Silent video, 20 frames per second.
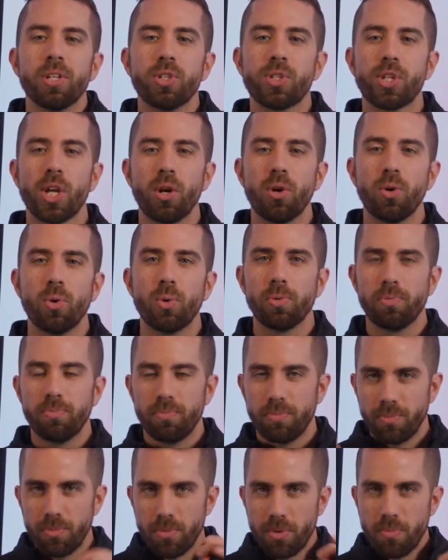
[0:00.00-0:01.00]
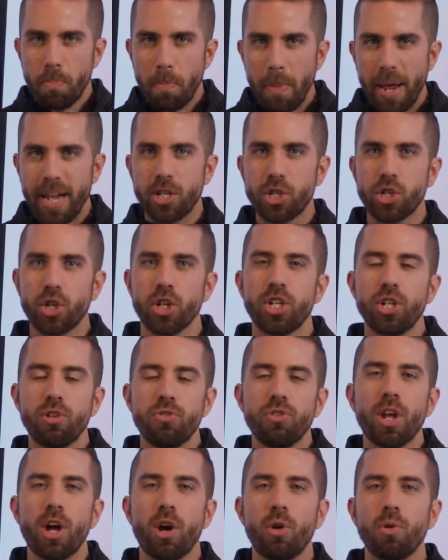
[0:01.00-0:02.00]
So make sure
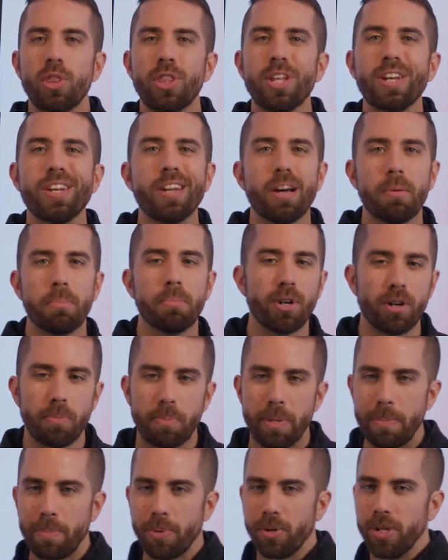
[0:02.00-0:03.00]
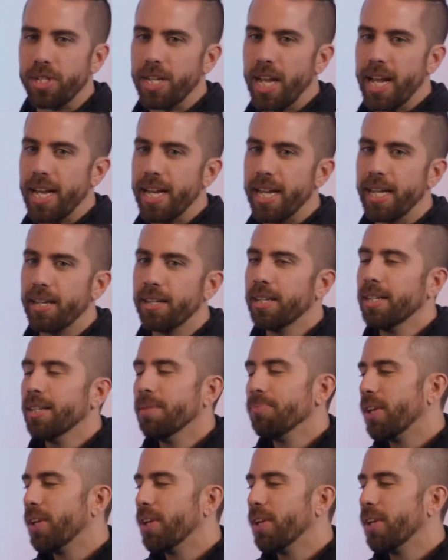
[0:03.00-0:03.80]
you know the number of people attending.